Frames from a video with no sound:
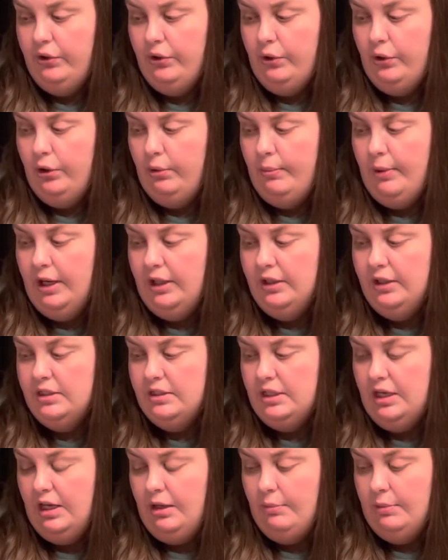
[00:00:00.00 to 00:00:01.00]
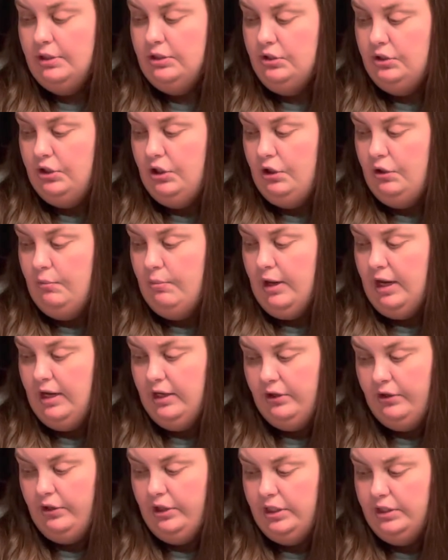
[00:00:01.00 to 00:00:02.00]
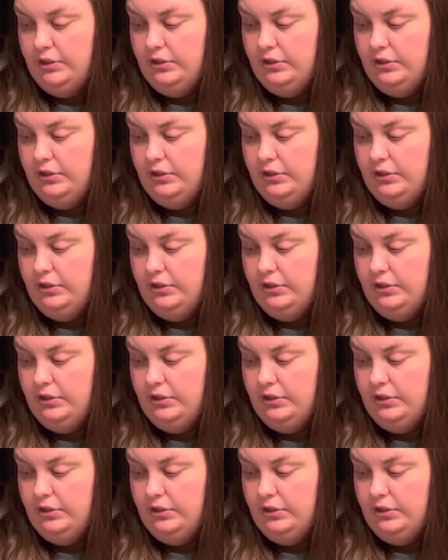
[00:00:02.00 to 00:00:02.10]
or about the same as 2 batteries.